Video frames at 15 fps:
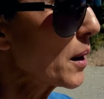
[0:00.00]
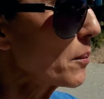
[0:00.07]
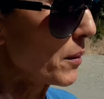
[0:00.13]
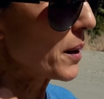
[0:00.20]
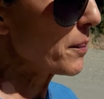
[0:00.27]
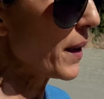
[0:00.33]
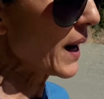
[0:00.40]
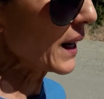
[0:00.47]

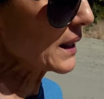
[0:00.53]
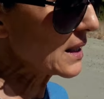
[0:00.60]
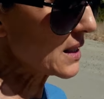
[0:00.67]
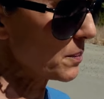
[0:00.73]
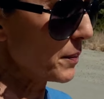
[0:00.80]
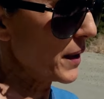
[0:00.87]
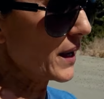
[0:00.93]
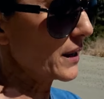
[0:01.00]
My back
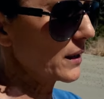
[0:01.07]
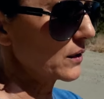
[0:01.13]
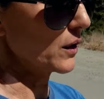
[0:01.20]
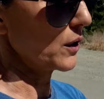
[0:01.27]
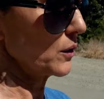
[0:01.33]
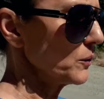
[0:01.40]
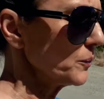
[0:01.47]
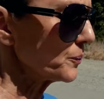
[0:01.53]
is better
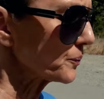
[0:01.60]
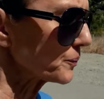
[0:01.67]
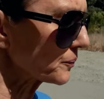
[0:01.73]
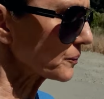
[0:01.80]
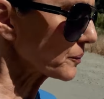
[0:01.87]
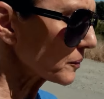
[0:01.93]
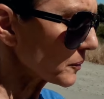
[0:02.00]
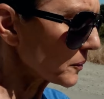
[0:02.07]
though,
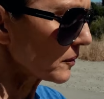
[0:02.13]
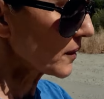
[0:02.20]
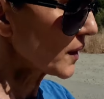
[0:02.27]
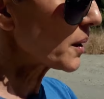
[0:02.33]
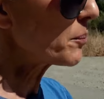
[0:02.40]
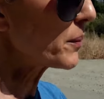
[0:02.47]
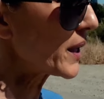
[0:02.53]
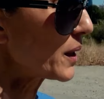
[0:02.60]

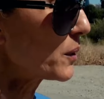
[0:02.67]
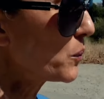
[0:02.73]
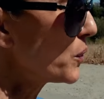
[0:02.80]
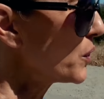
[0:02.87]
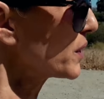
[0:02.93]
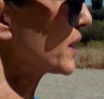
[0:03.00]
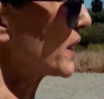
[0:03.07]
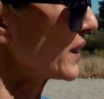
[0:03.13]
but I'm
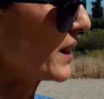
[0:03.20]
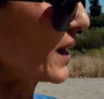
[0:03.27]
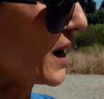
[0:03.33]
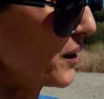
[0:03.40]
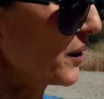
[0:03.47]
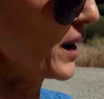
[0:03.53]
walking now,